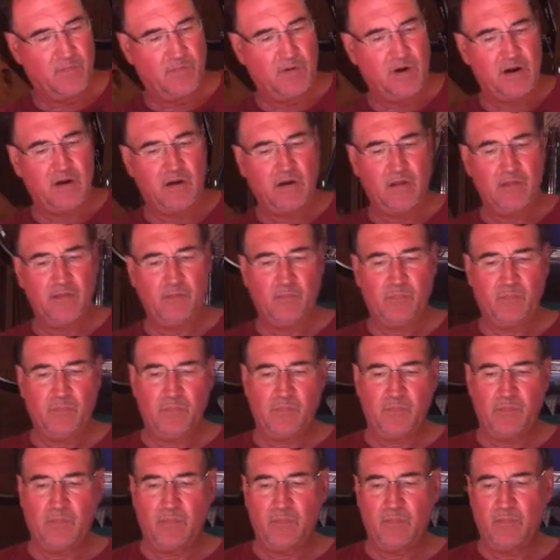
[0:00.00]
right on the
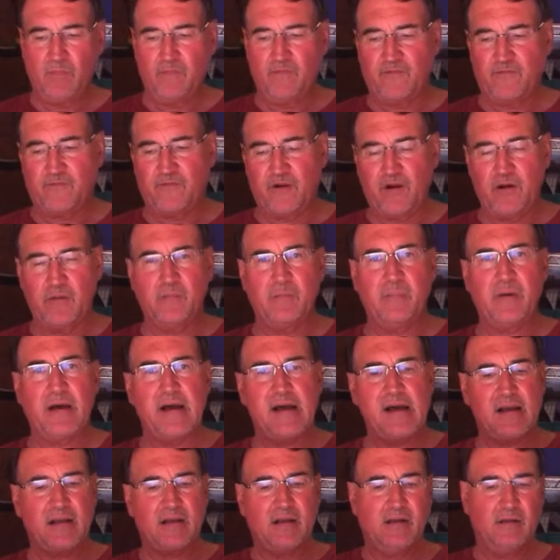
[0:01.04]
front and
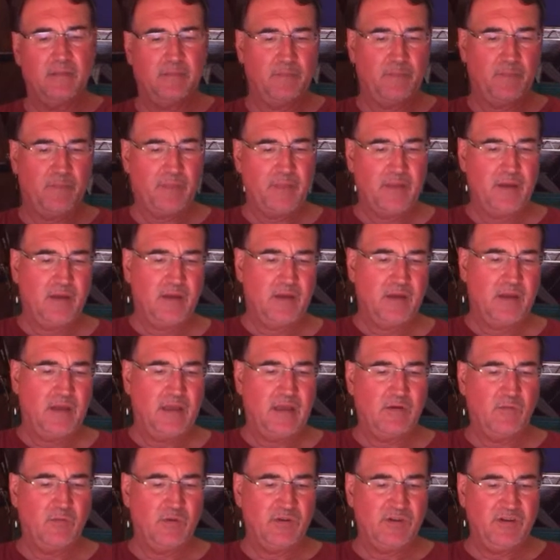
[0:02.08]
back,
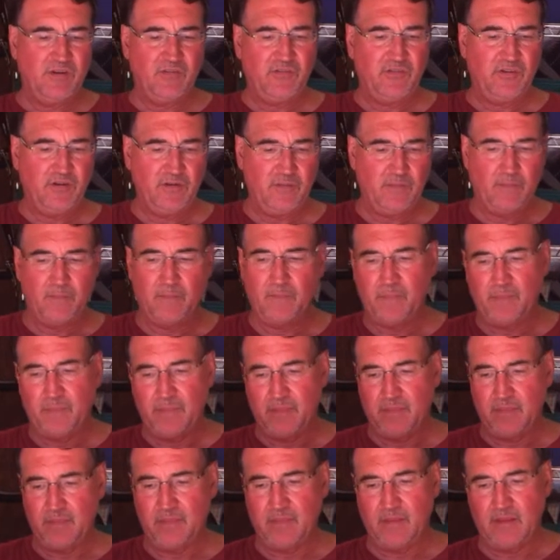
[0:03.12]
equidistant.
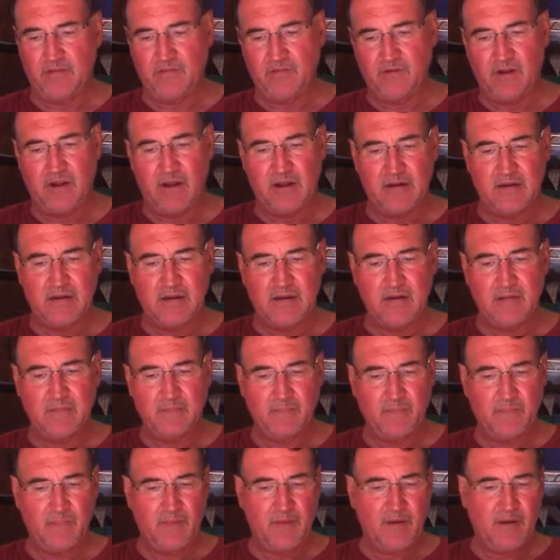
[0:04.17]
That's an idea.
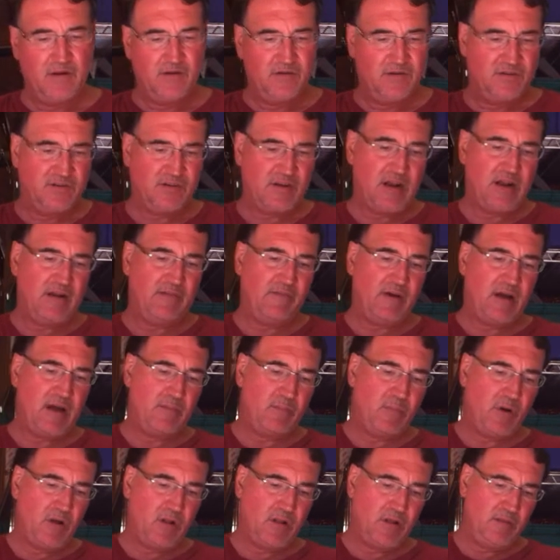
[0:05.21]
Just kind of
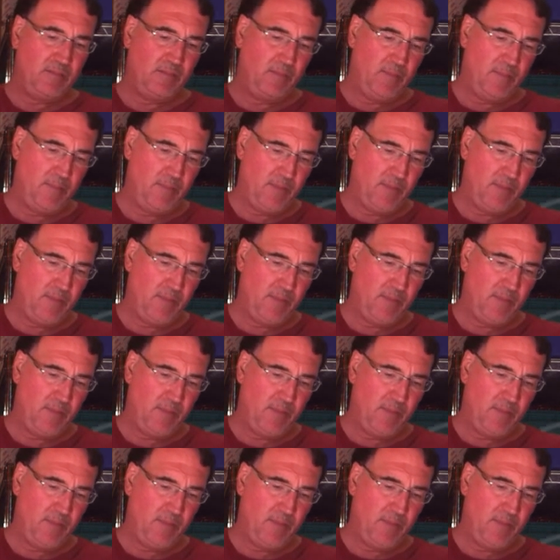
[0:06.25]
eyeball it.